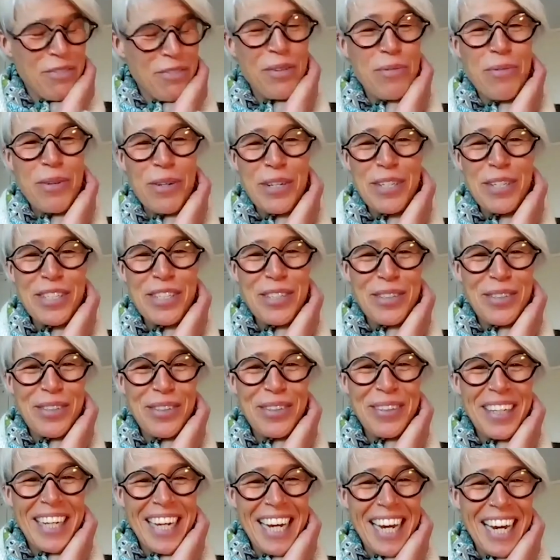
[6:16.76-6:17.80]
you want to,
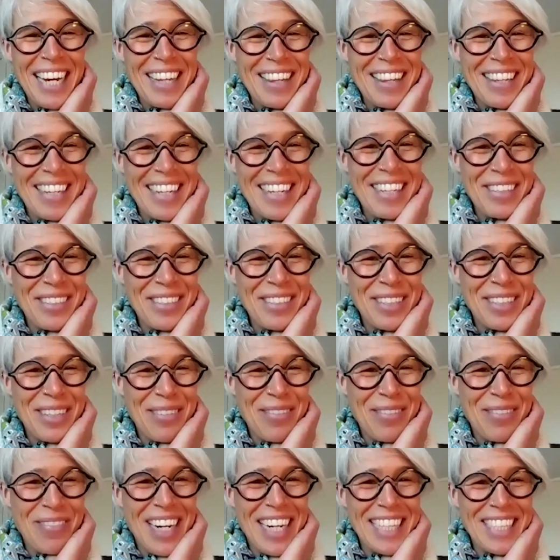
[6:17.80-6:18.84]
yeah, thank you
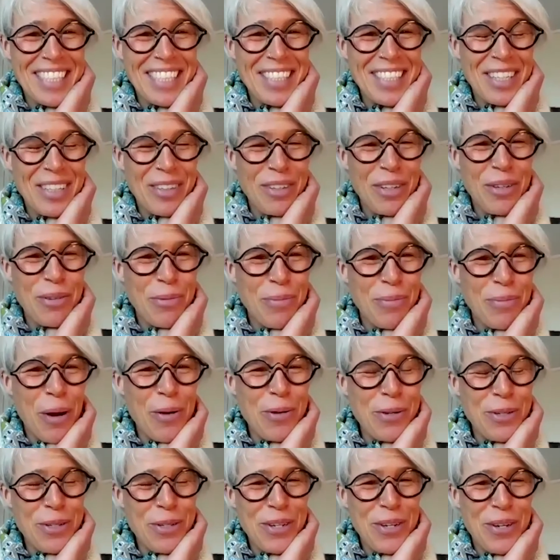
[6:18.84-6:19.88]
so much. So you
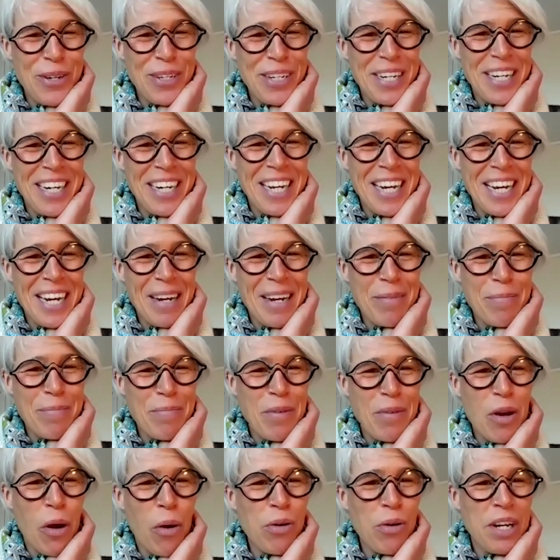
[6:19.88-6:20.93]
wrote on
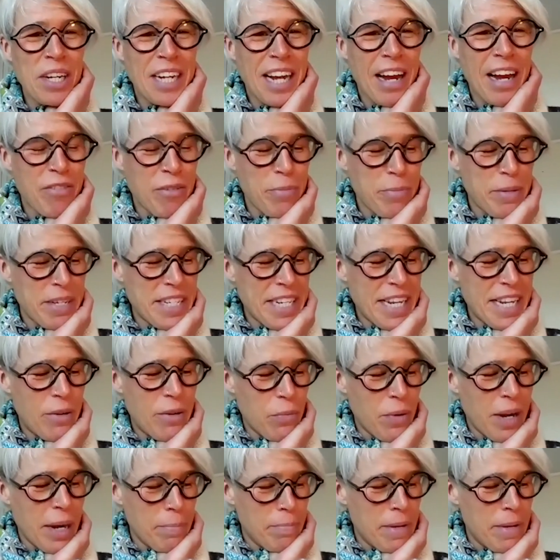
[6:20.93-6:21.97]
local government and
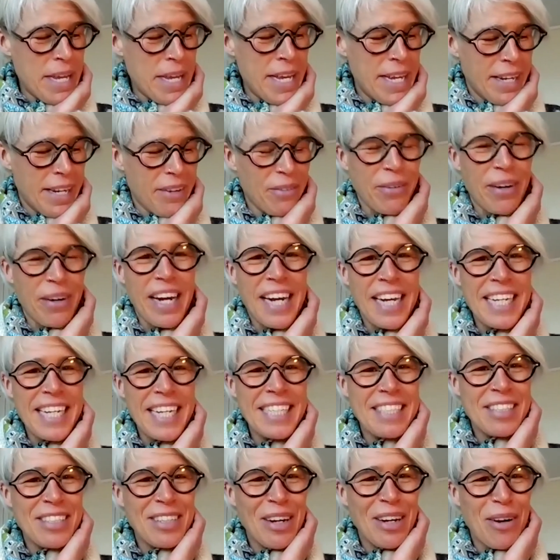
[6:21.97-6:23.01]
well-being, right?
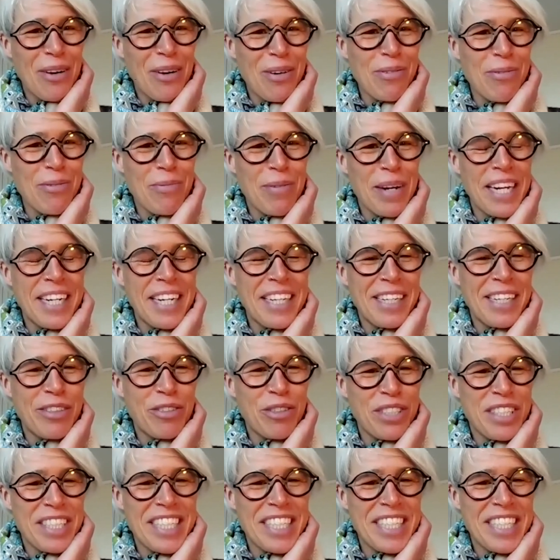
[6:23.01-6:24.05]
So really
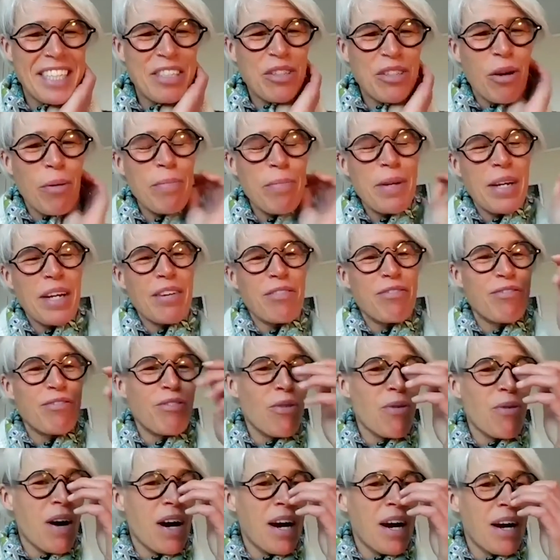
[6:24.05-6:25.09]
interesting topic
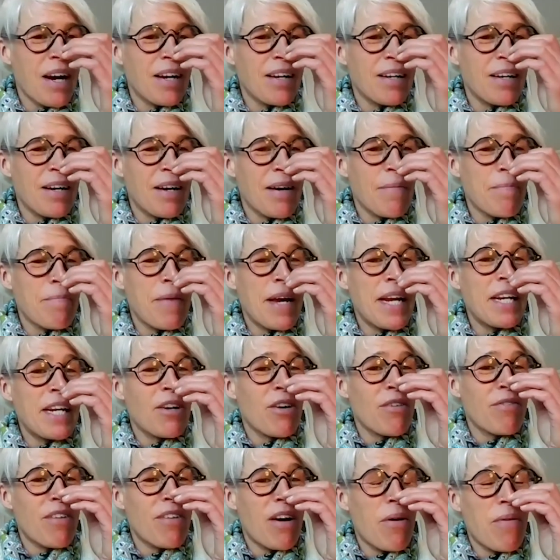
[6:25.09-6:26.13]
for many
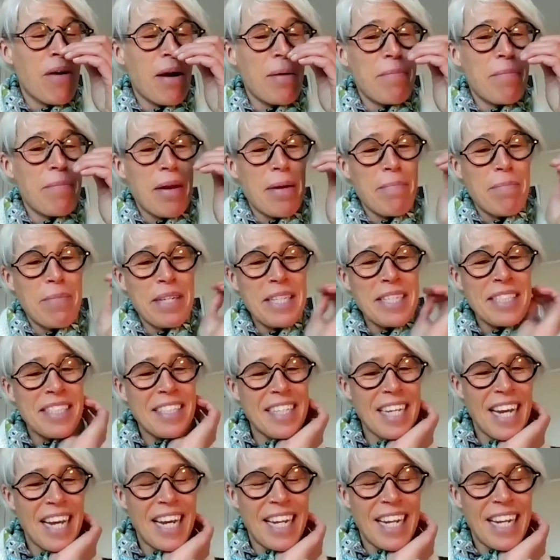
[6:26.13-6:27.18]
of our members
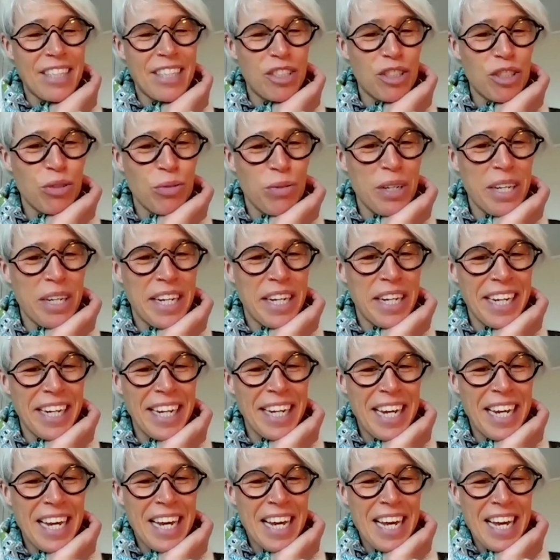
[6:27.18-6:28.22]
and surely
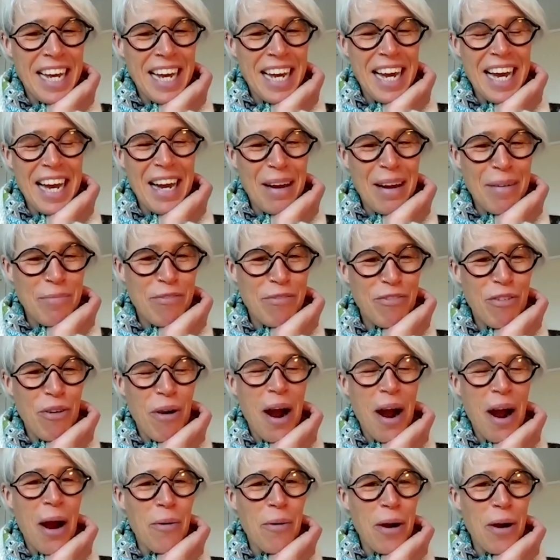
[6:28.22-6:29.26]
for
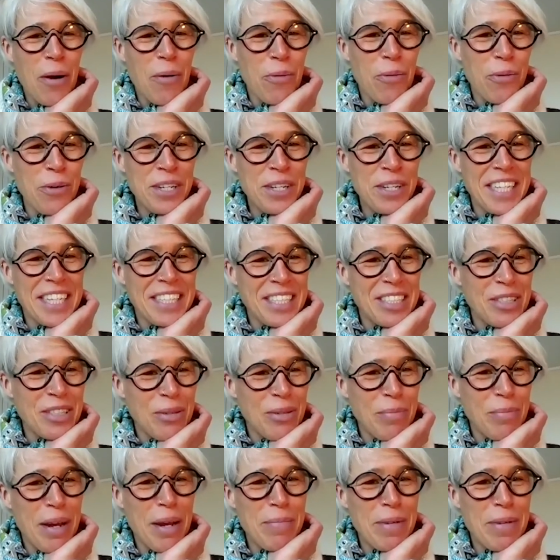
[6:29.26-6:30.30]
our audience.
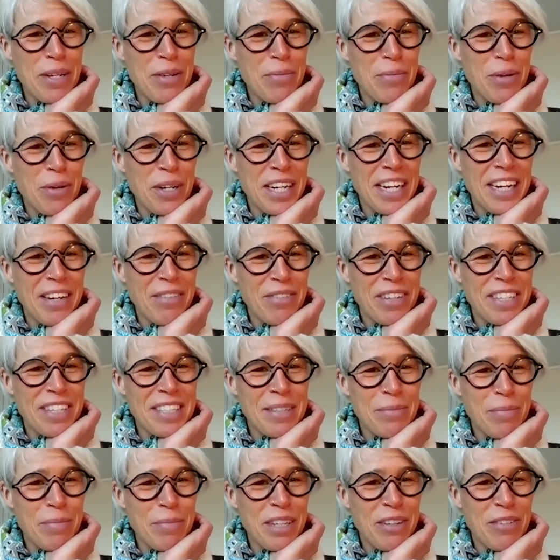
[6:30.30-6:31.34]
So maybe you want to give us
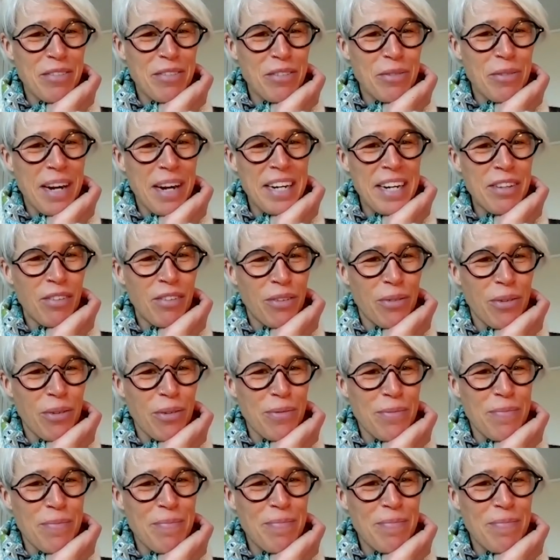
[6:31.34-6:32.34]
a bit of a run through.